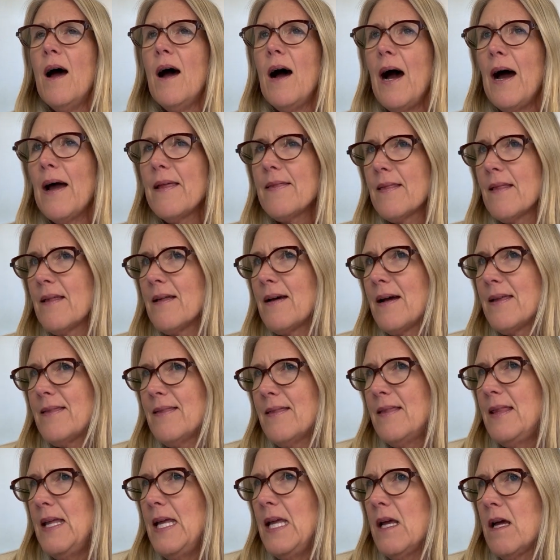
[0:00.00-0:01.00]
I
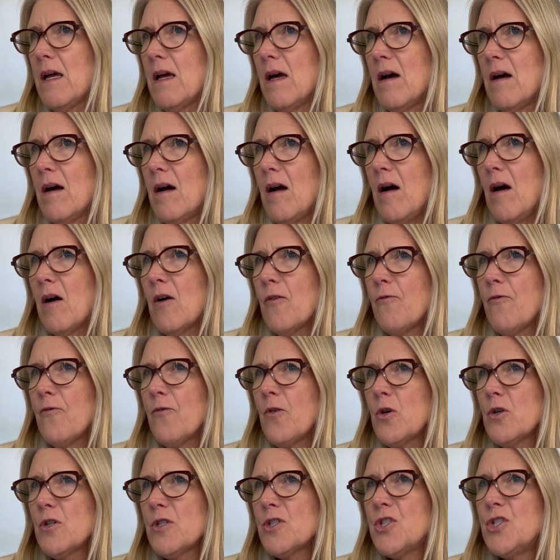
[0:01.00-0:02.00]
think our
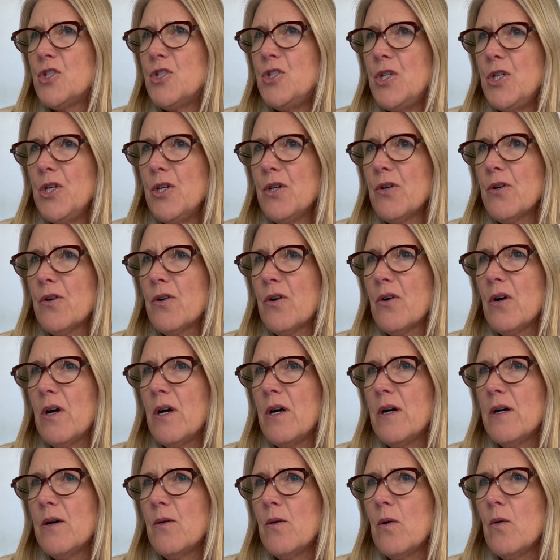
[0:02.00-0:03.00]
first year
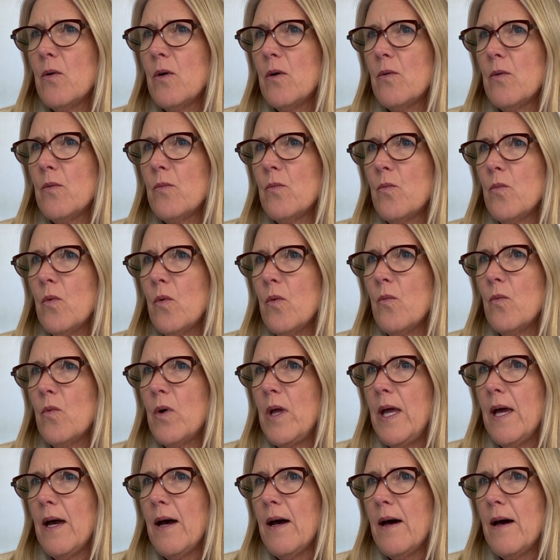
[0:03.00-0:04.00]

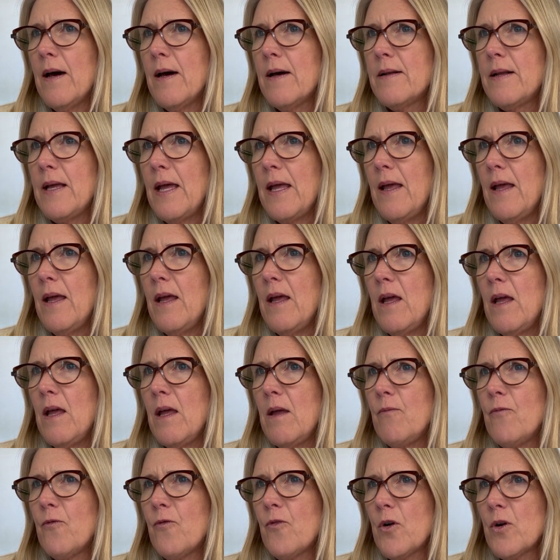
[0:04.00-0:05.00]
we had a
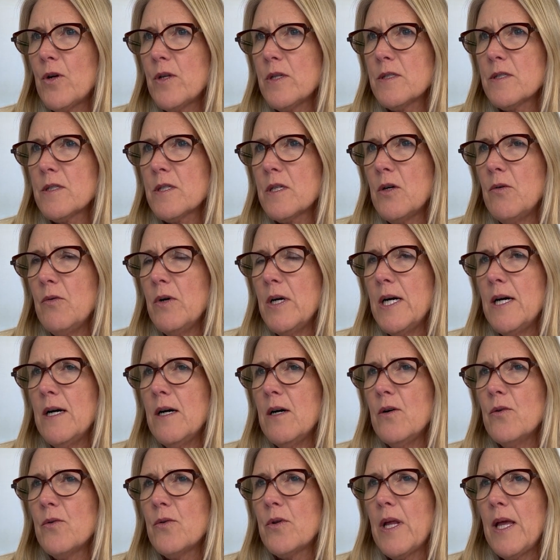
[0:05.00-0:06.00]
furnace go
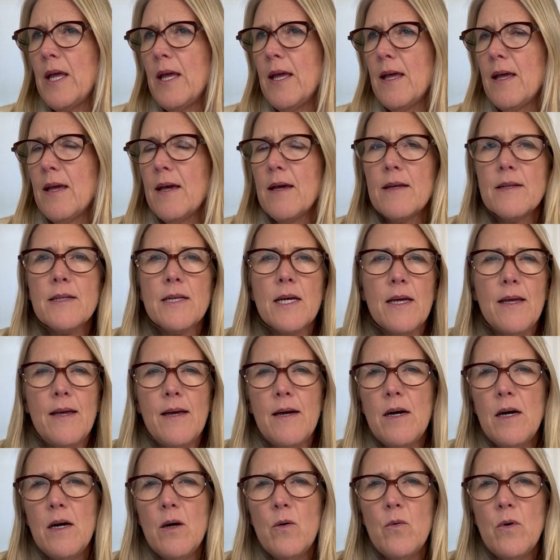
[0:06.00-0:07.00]
out and a
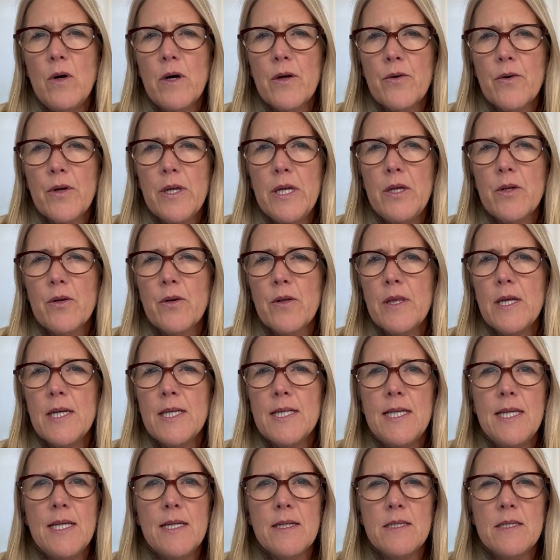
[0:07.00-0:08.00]
hot water heater that
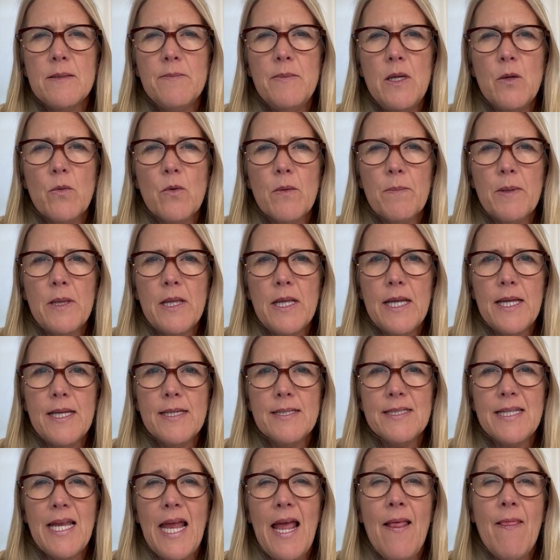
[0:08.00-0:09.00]
needed to be
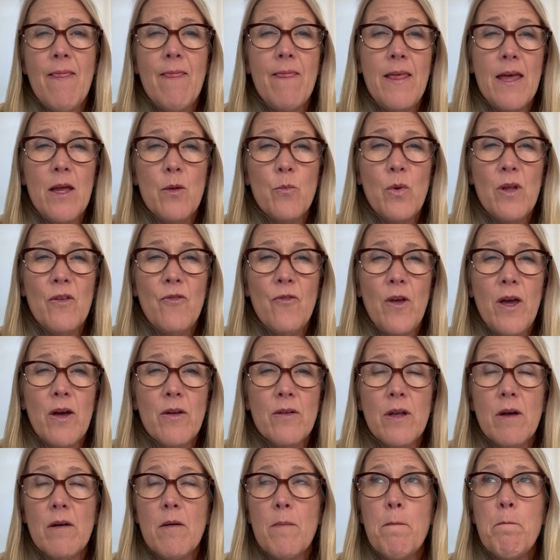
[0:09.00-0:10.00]
replaced. And then we found
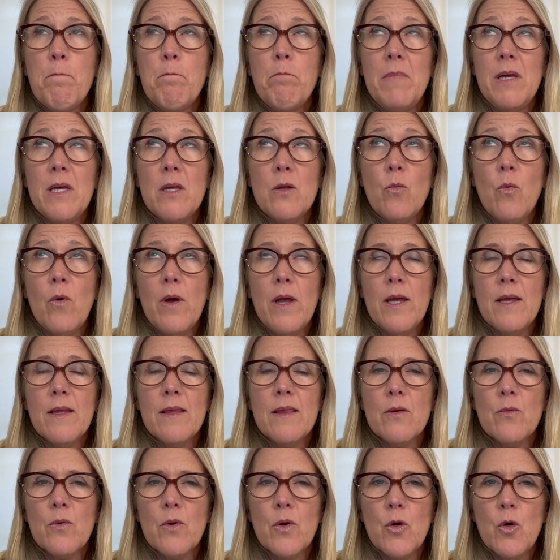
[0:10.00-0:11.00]
out midway
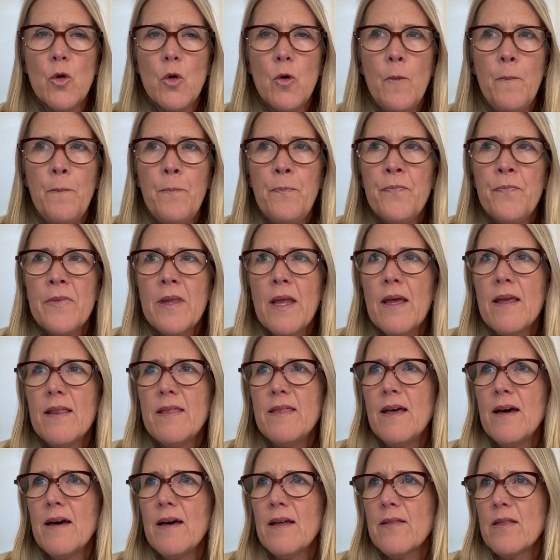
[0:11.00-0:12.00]
through
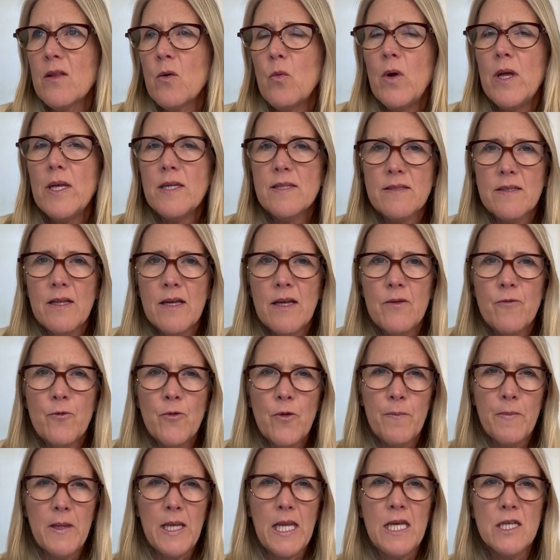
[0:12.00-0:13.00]
that the waistline
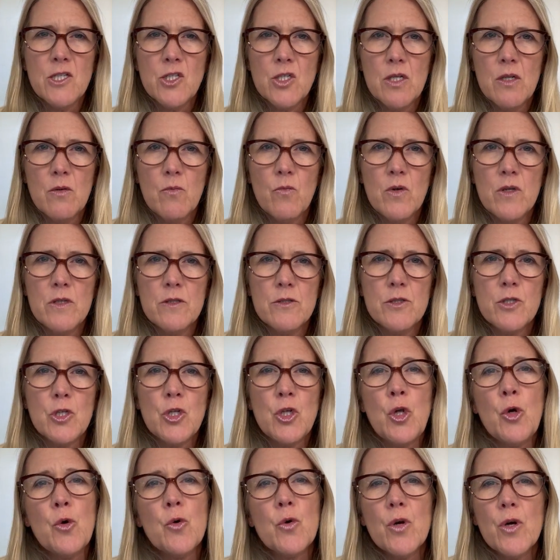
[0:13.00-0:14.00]
from the kitchen was
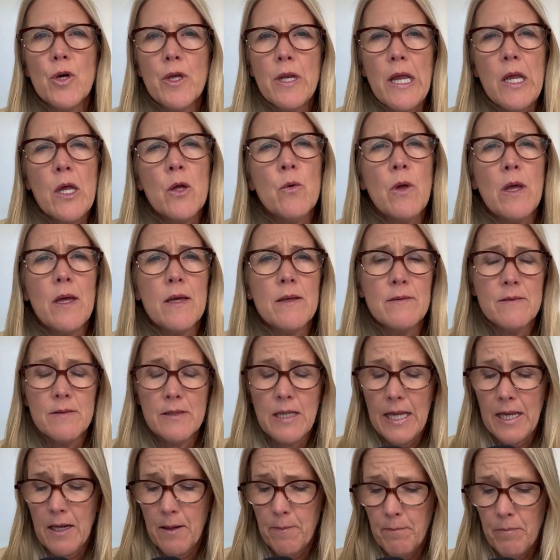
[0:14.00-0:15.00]
no good. It had
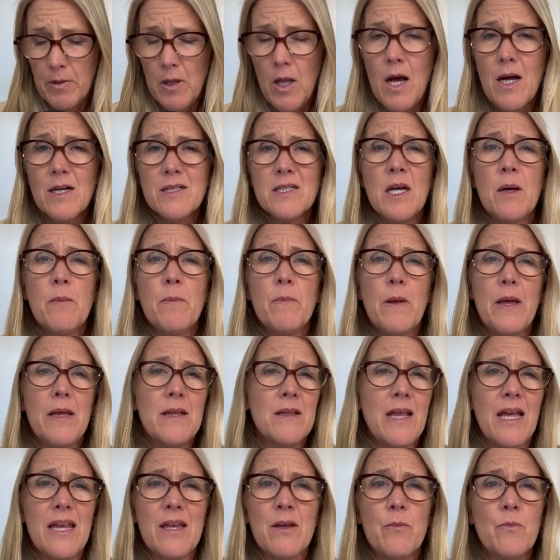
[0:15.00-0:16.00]
blocked up,
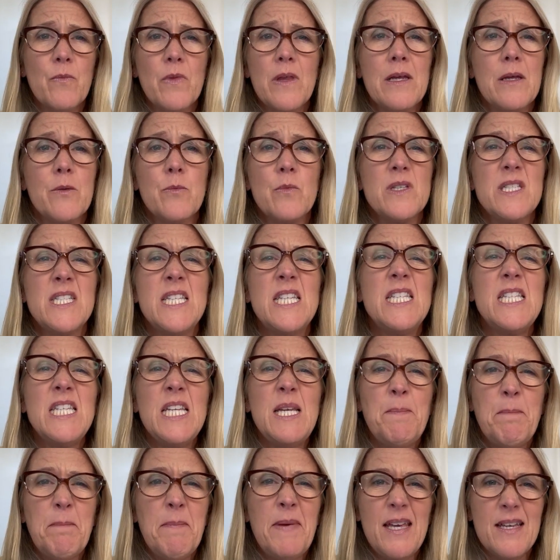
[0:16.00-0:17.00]
like
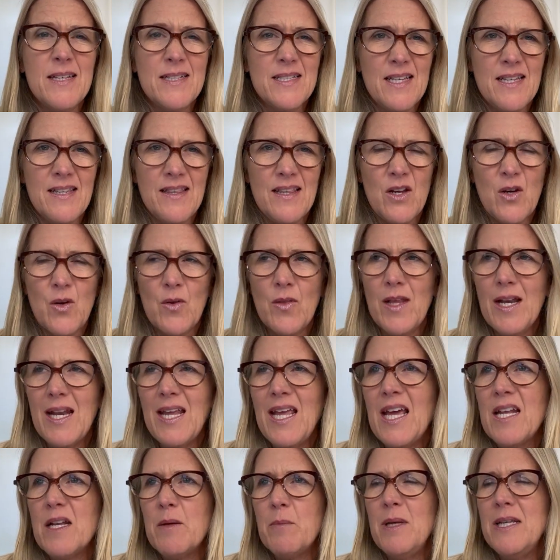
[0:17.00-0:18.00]
cement in there that it
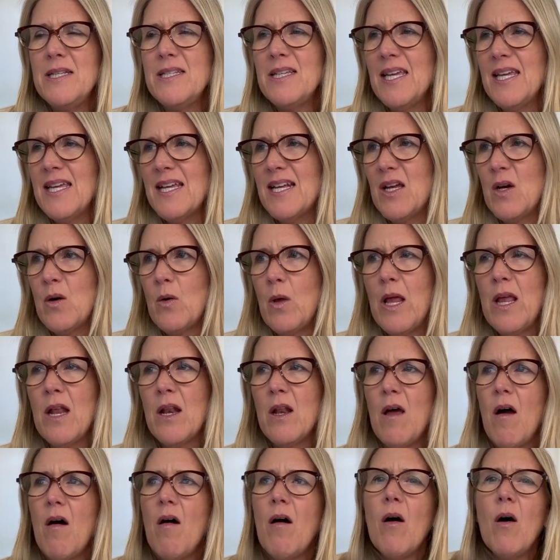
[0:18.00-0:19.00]
had to be taken out, and
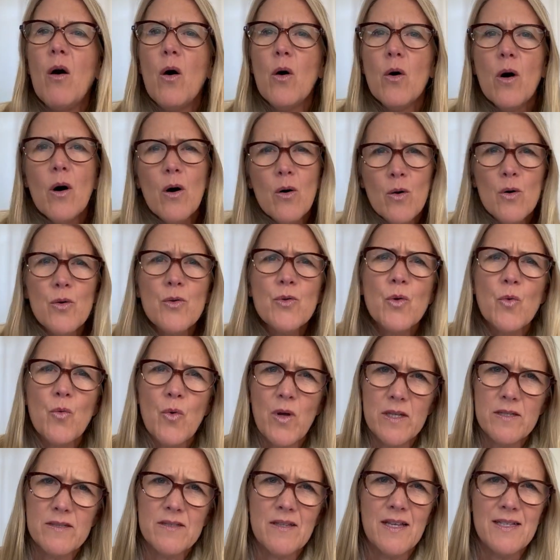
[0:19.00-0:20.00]
whole new
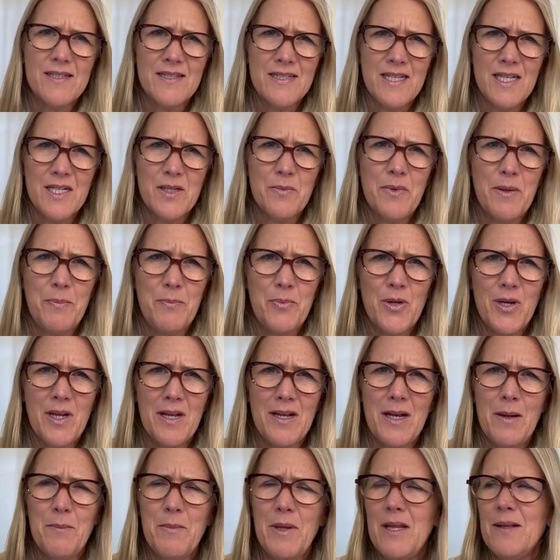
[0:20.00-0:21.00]
waistlines had to be put
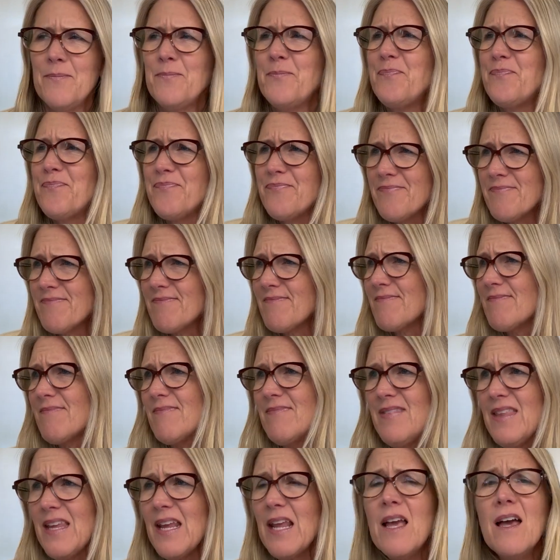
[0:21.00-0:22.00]
in. I mean,
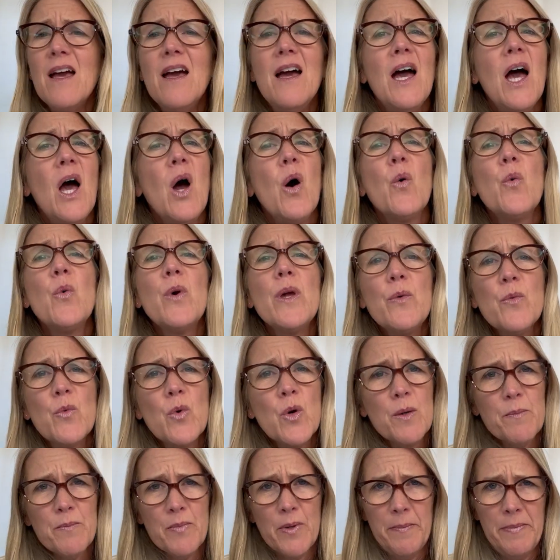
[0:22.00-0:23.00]
we
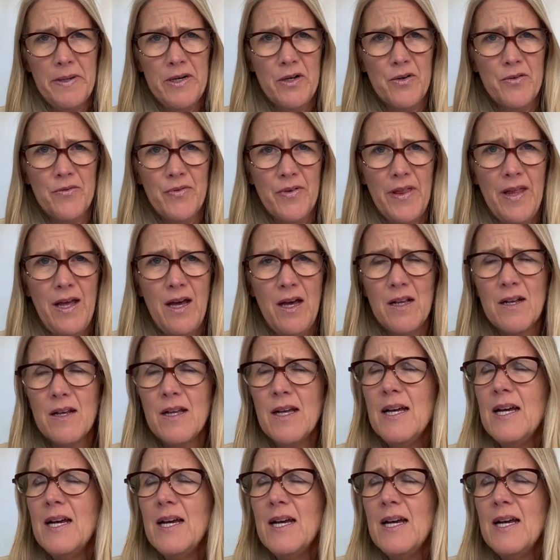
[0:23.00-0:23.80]
weren't prepared for that.